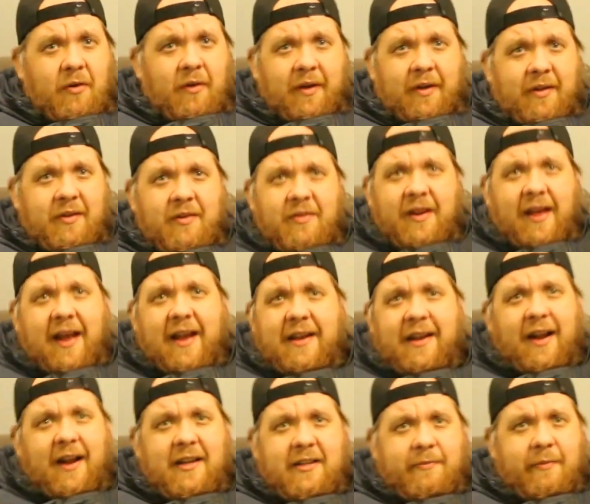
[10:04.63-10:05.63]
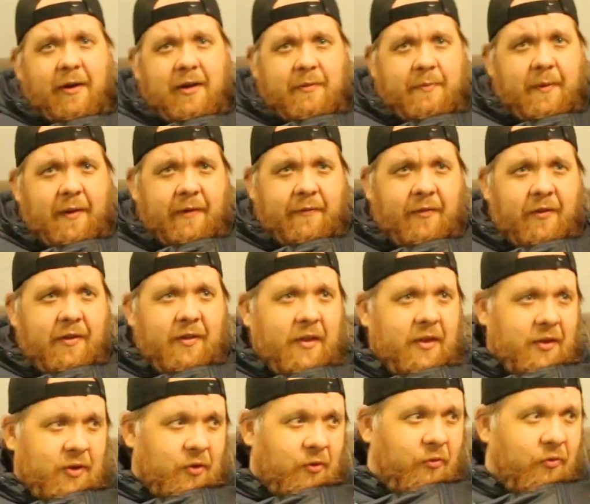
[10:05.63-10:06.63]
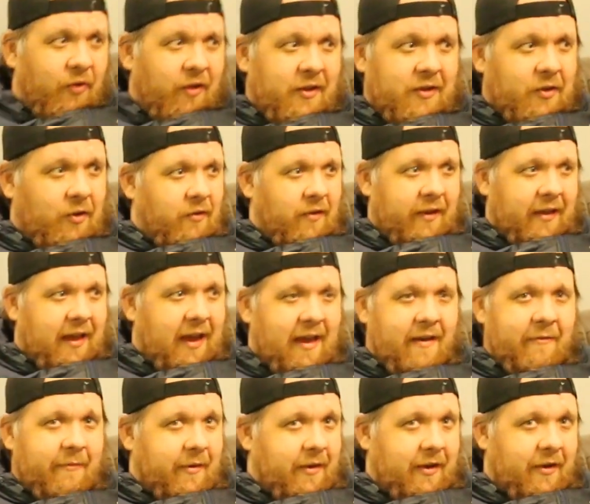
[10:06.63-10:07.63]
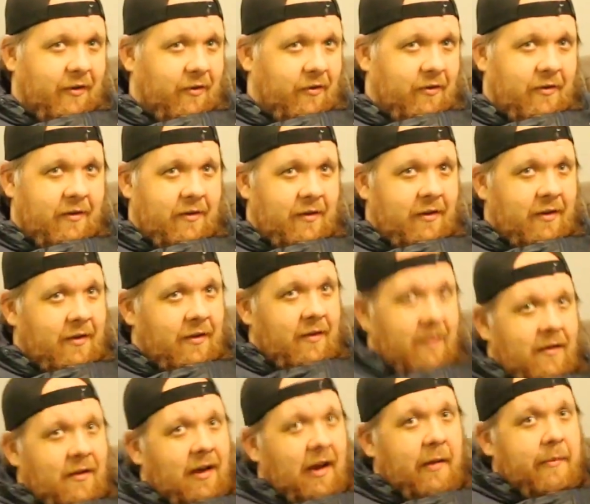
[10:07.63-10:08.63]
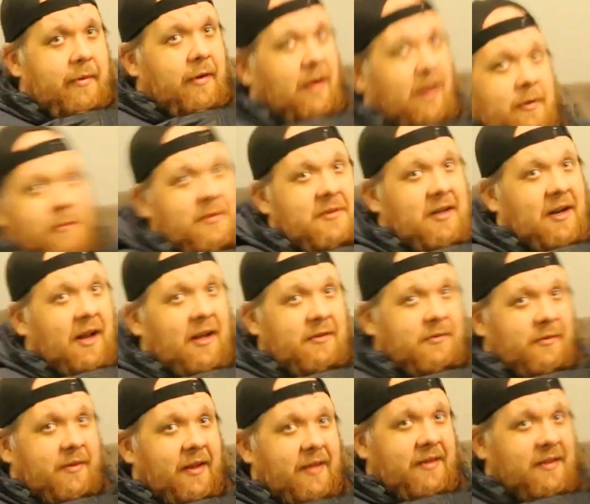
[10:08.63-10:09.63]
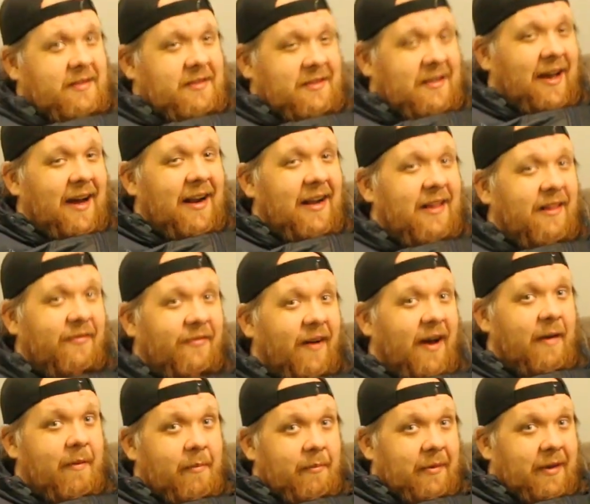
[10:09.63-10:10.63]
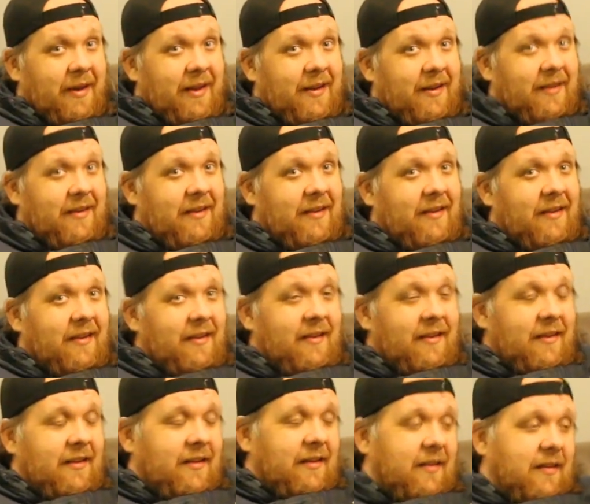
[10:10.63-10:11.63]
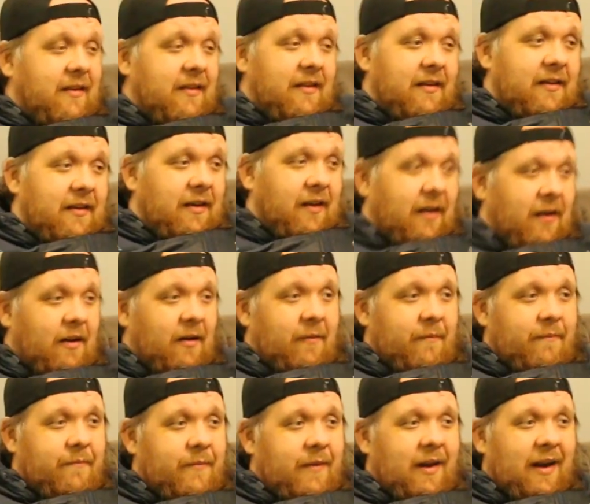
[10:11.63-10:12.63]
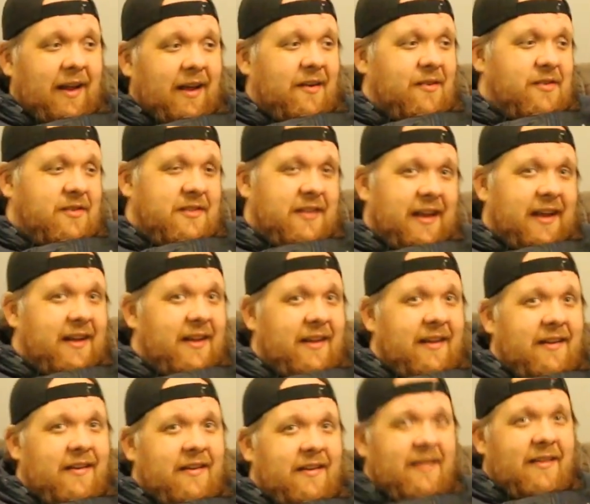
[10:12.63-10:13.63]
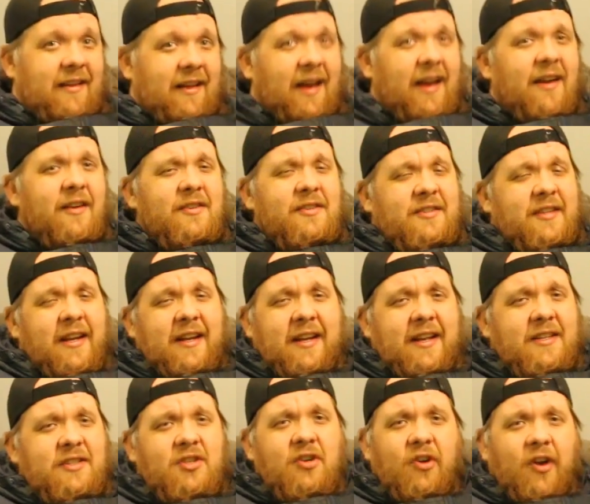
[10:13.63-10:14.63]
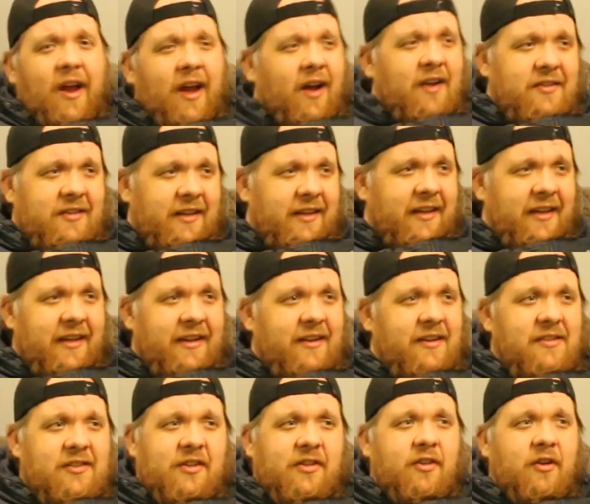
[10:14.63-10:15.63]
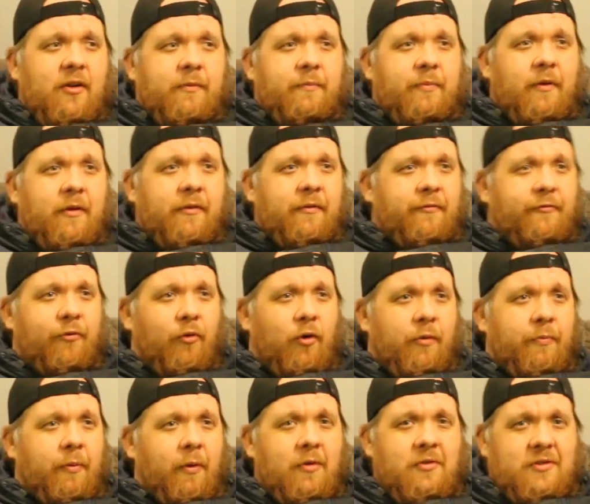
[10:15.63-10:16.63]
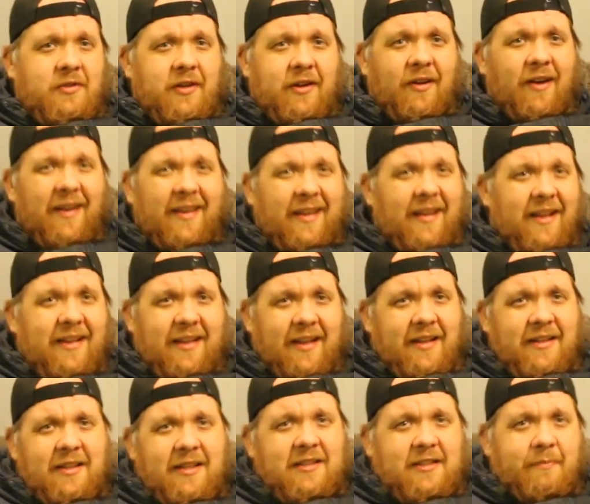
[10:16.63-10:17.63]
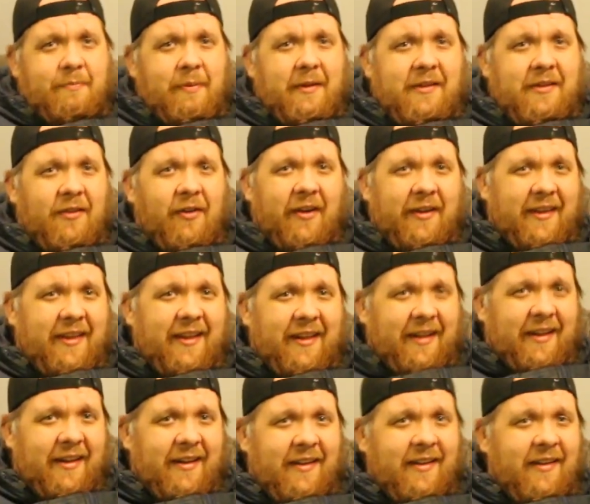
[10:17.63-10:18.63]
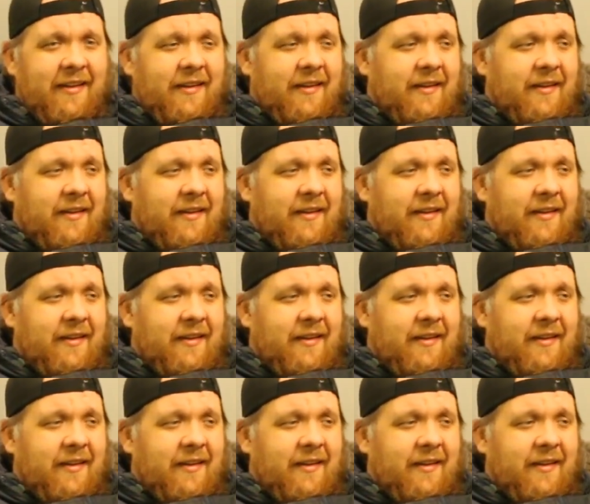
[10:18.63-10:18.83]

Like, your dad, not as much, but I feel like that you really don't like having me here. I'll be one hundred percent honest with you. That's kind of the vibe I'm getting. Um, and I understand it. That? I understand it. It's your house. I get it. As a third or fourth person here, I get it. It's a big deal. I get it.